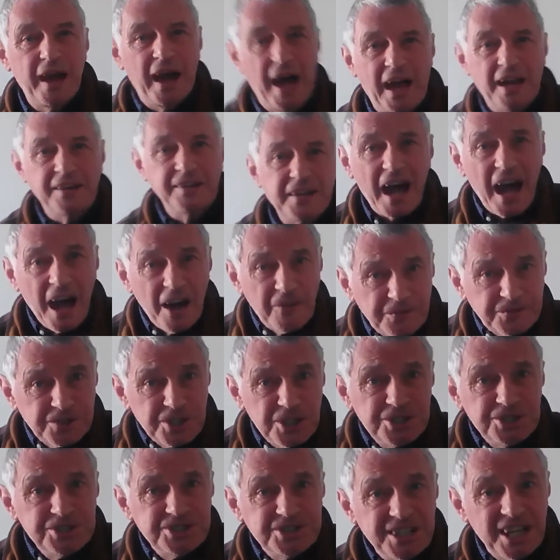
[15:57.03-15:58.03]
And
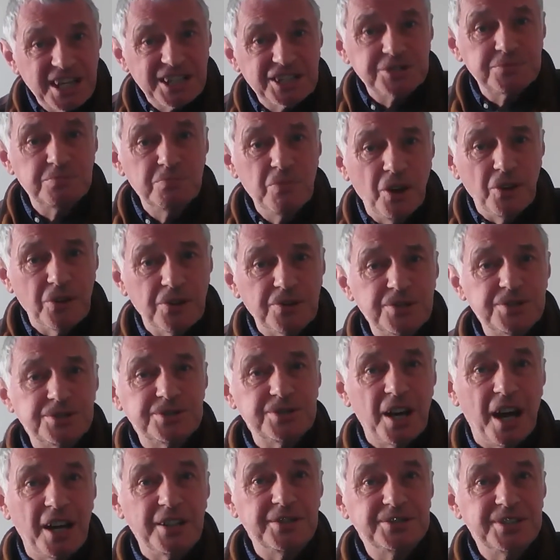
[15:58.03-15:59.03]
after 6
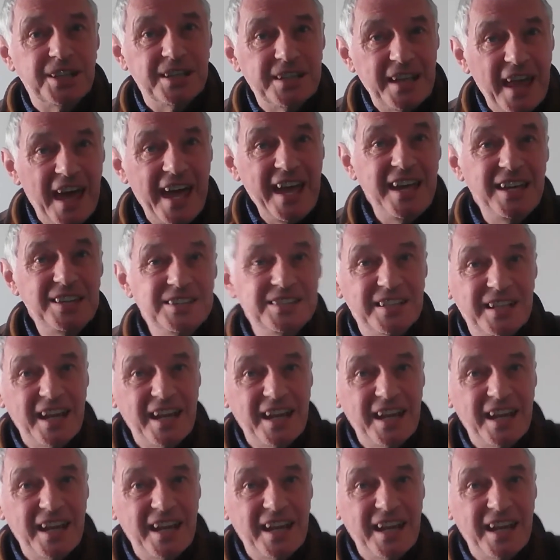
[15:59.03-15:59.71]
months and delay,